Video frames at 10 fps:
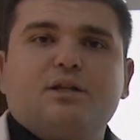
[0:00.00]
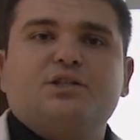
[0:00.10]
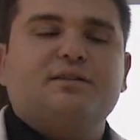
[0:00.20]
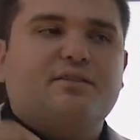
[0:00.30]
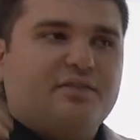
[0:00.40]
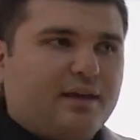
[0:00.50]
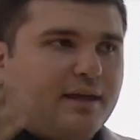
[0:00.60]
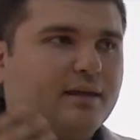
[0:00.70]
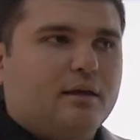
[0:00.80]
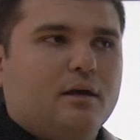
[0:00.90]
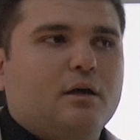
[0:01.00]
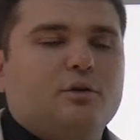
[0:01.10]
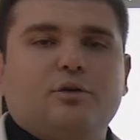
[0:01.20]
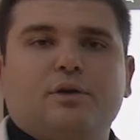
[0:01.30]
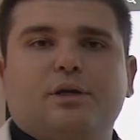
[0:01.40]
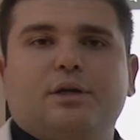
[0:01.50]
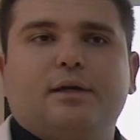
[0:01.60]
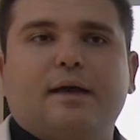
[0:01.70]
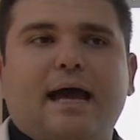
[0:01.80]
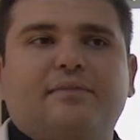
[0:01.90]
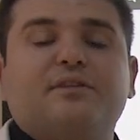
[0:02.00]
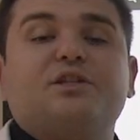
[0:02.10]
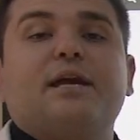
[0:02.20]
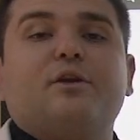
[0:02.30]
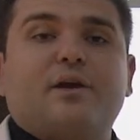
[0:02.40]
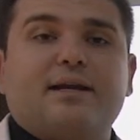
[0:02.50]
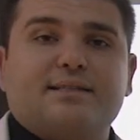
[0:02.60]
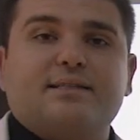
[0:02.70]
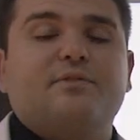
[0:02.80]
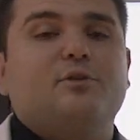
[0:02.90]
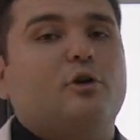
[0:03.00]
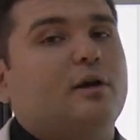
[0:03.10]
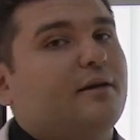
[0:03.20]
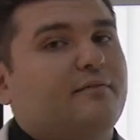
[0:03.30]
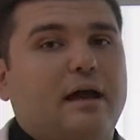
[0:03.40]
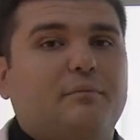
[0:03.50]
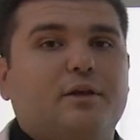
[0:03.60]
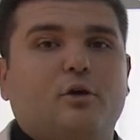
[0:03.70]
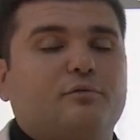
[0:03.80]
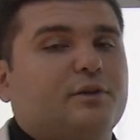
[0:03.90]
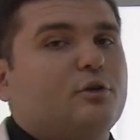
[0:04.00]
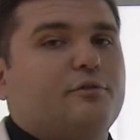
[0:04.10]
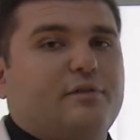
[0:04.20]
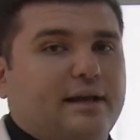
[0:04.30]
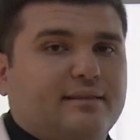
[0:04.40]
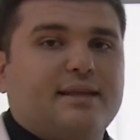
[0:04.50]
Just think and check your answers with your family or with your friend,